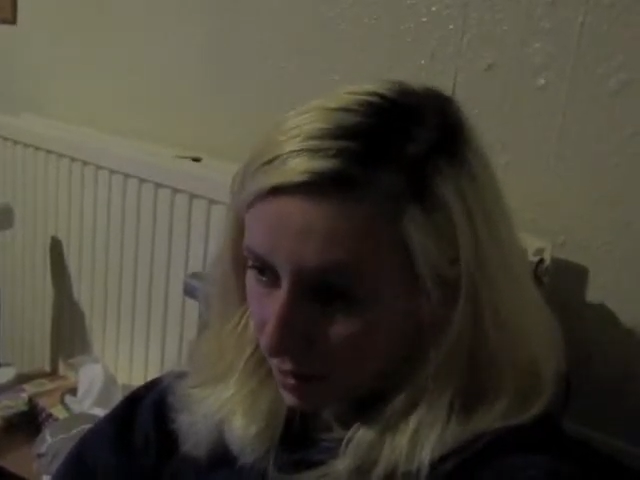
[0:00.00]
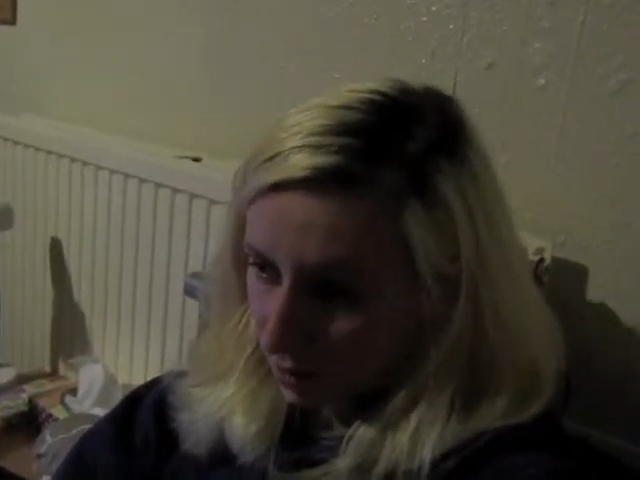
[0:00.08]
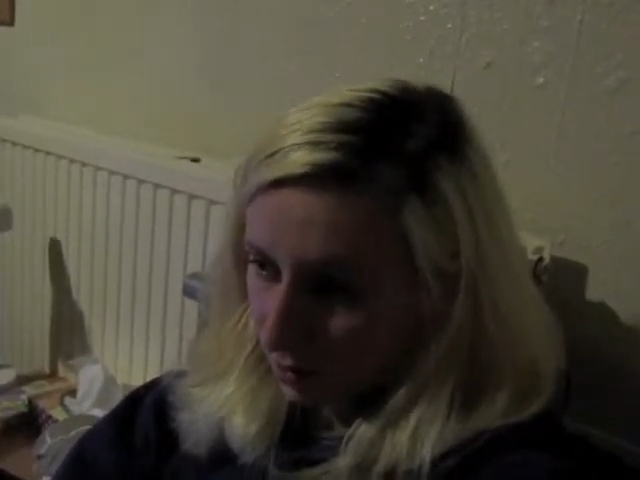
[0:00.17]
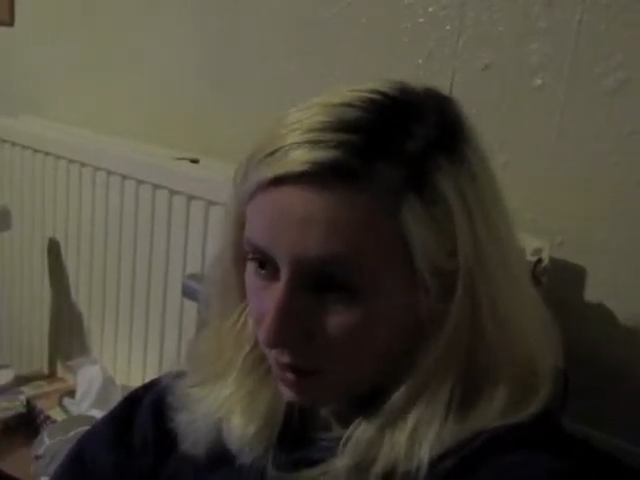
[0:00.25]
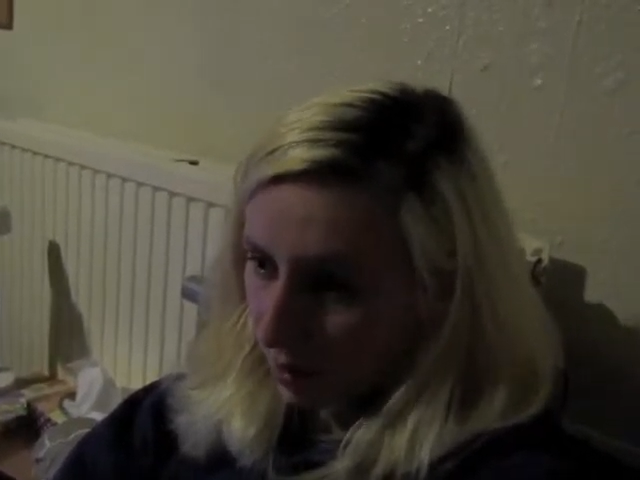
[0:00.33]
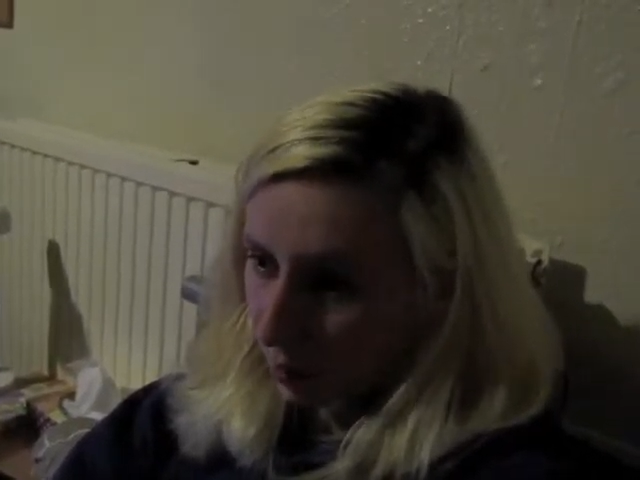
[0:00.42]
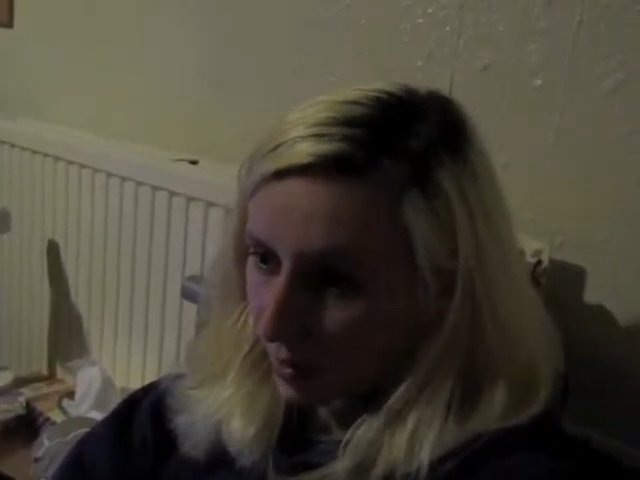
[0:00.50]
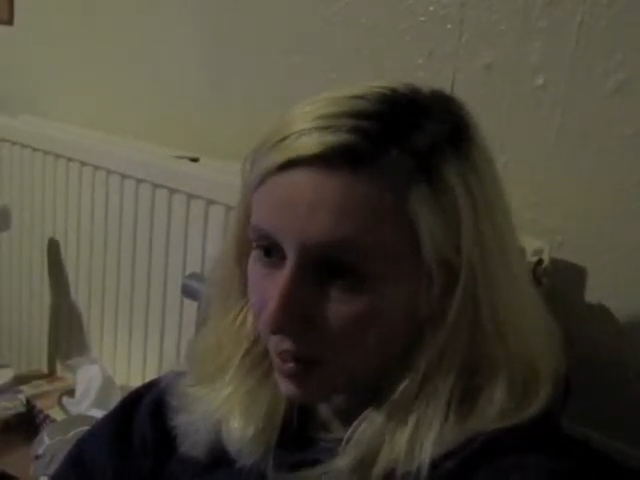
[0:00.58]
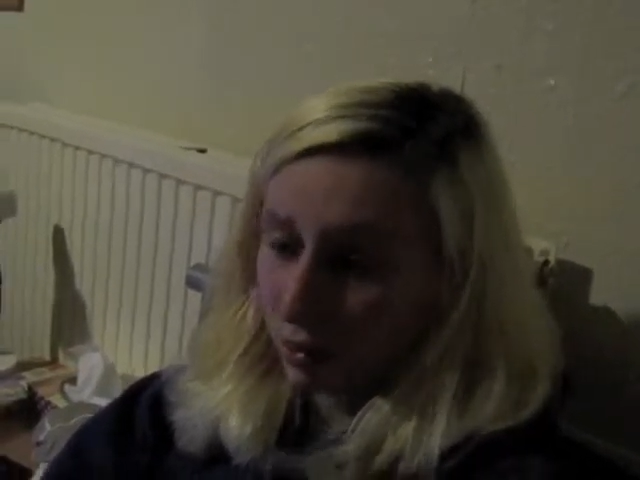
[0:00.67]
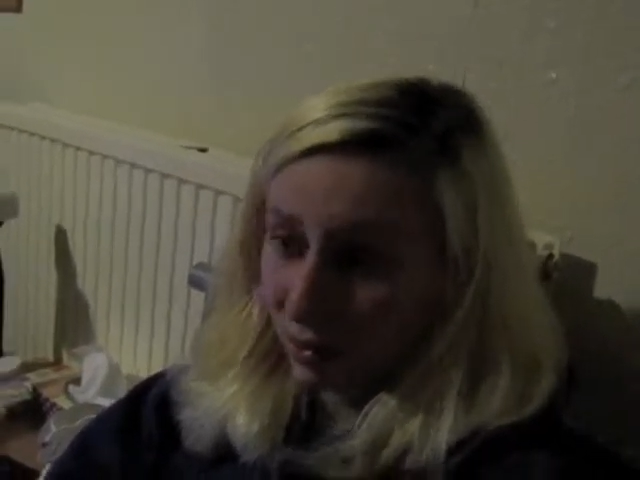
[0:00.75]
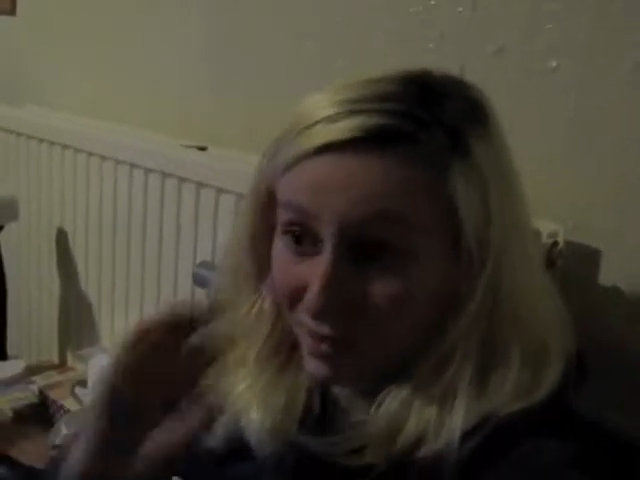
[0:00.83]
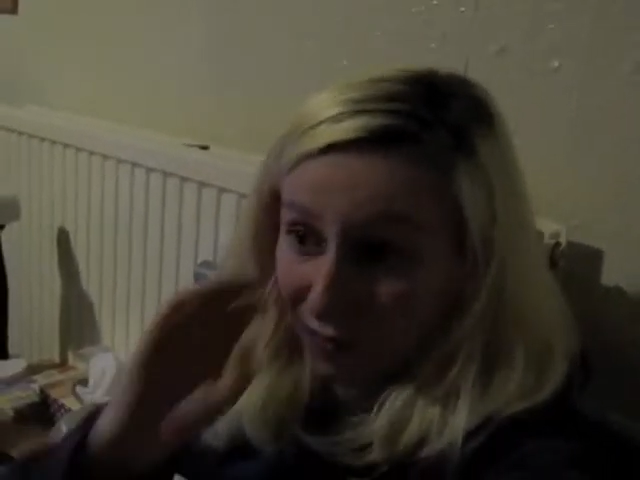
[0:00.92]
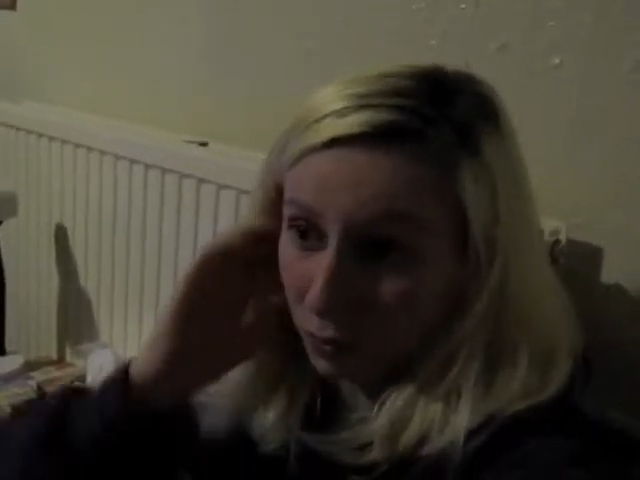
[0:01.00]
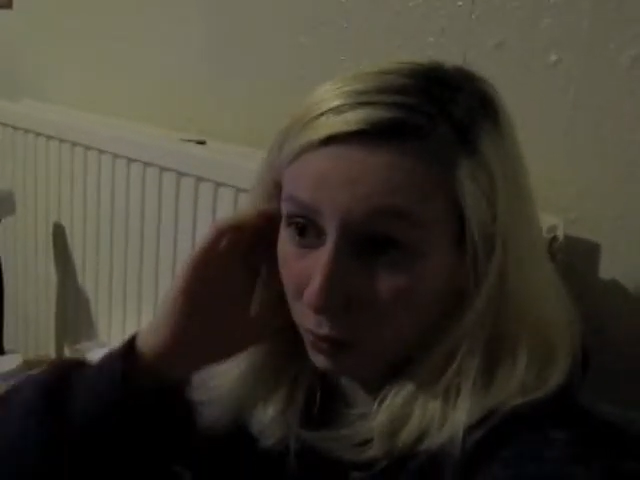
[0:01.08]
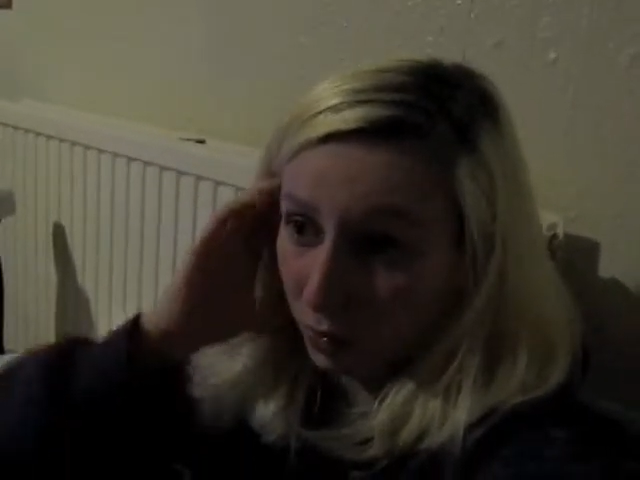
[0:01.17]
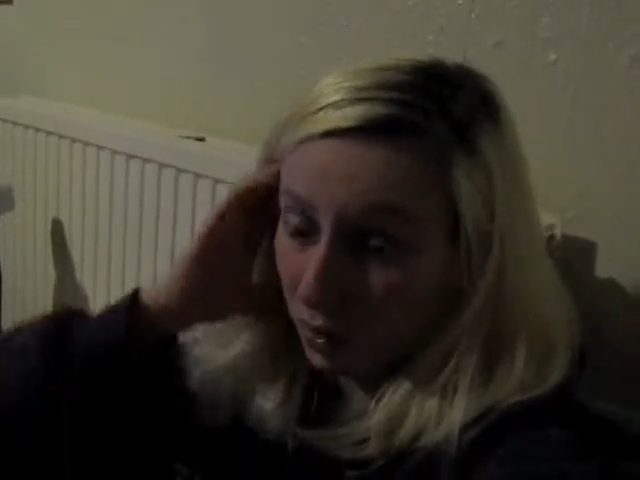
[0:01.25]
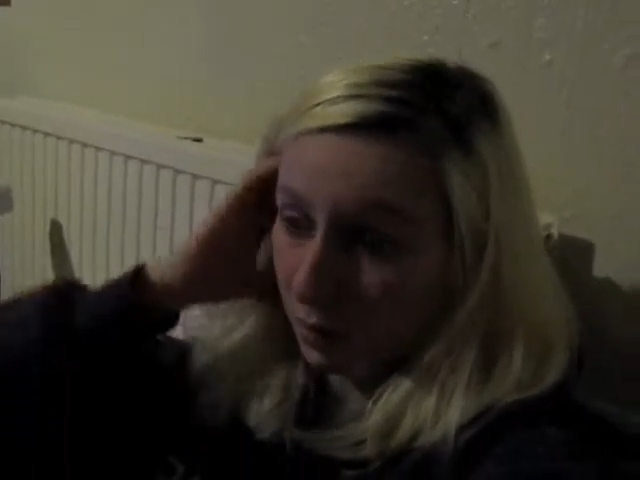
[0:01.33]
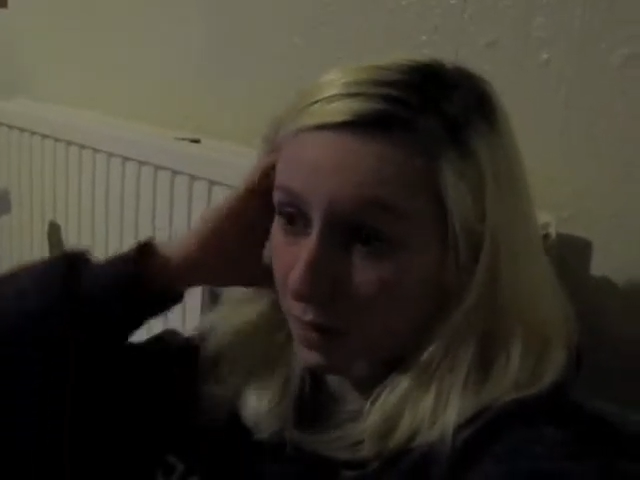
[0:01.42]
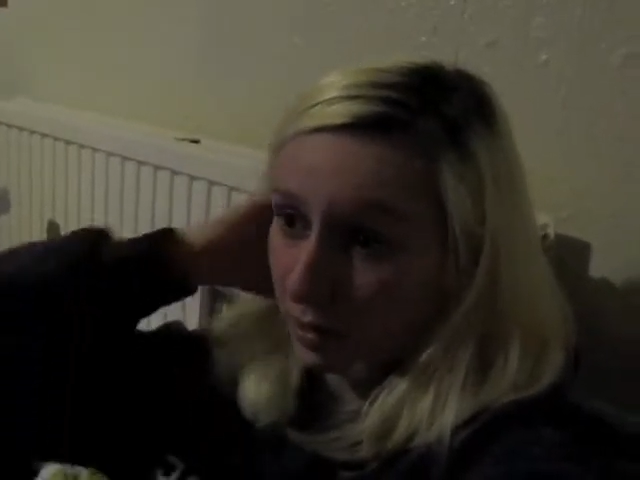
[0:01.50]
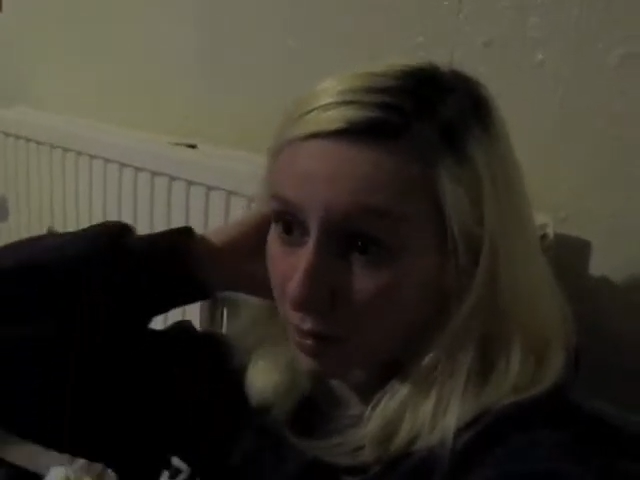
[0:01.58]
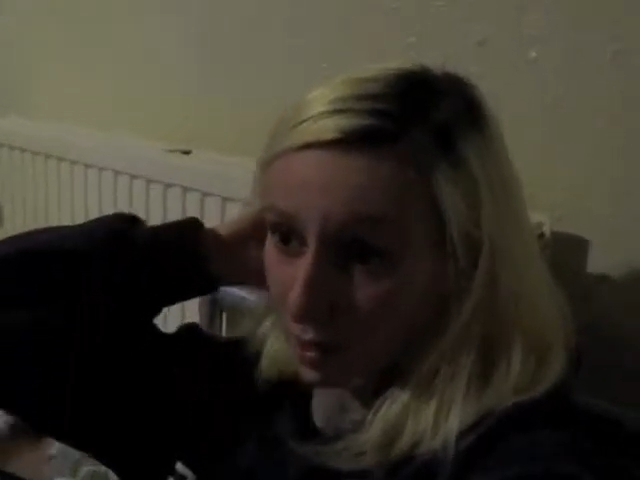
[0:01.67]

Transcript: so that way I don't have to worry about